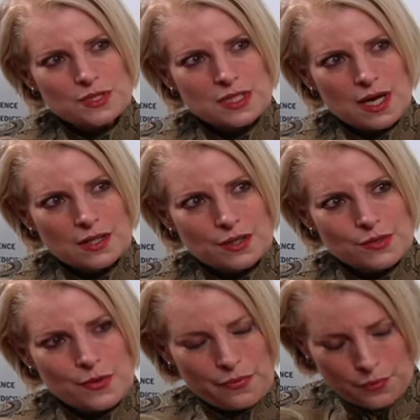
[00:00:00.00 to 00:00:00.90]
is
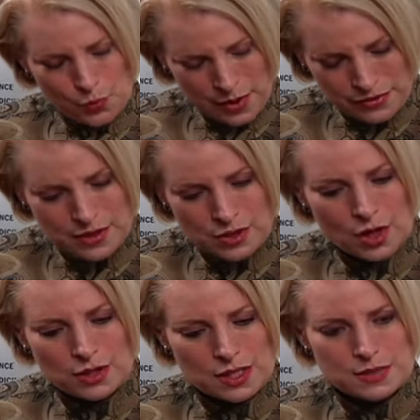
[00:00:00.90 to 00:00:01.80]
diagnosed with
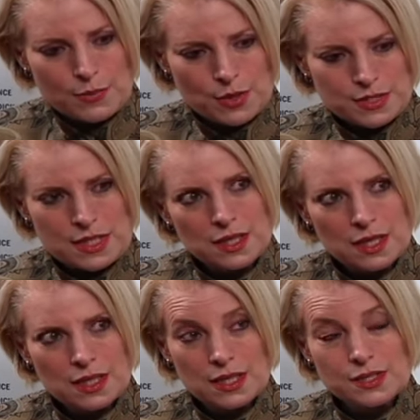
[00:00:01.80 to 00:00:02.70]
non-small cell
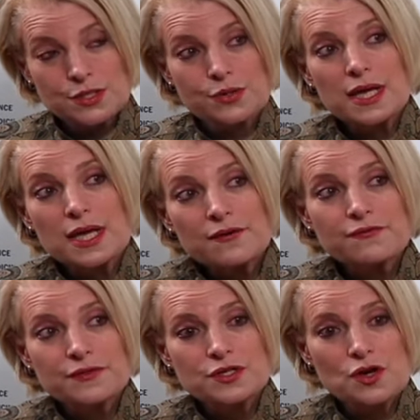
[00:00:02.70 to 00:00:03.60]
lung cancer,
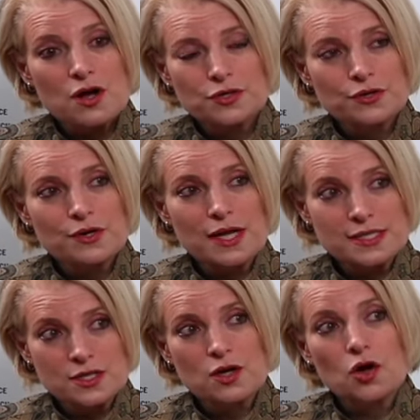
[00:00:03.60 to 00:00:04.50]
if the doctor
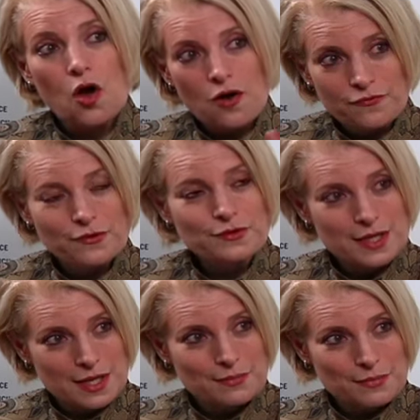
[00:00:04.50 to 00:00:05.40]
has not offered
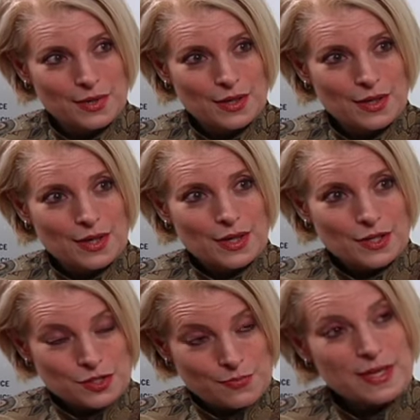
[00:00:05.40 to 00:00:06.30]
them
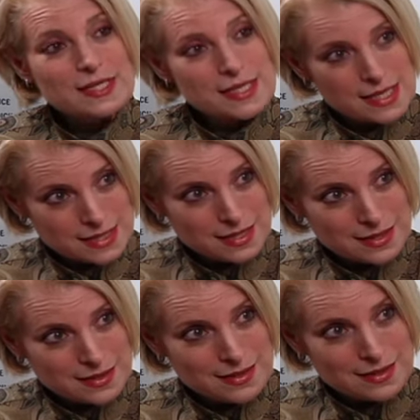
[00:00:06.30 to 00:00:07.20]
to be
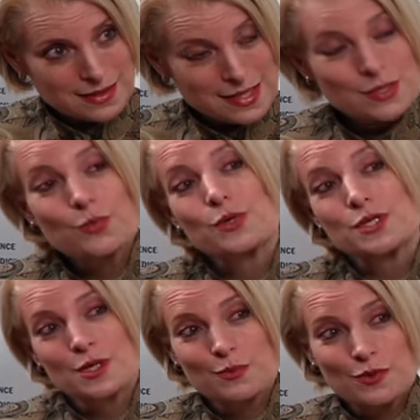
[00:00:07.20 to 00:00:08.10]
tested, is it
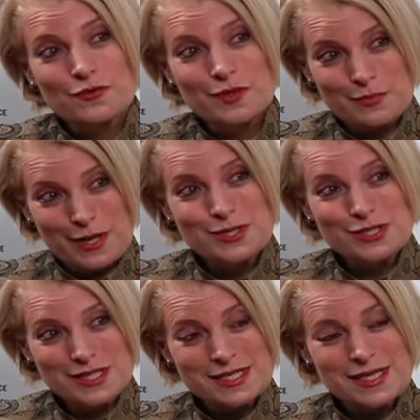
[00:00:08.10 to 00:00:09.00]
reasonable for the
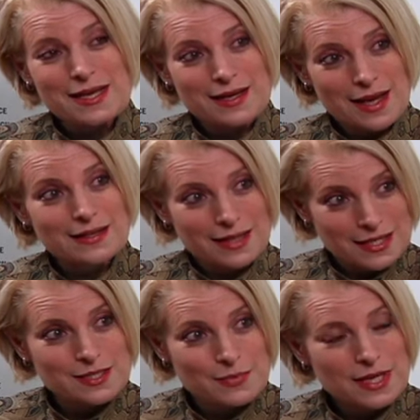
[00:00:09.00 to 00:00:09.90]
patient to say, I'd
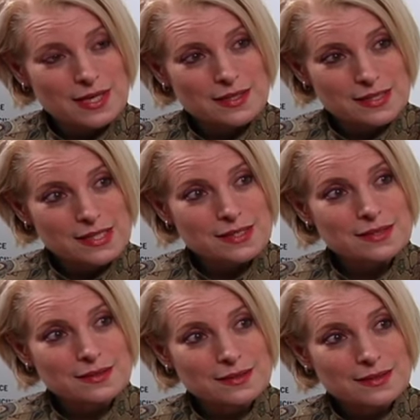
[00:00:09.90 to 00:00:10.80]
like to be tested?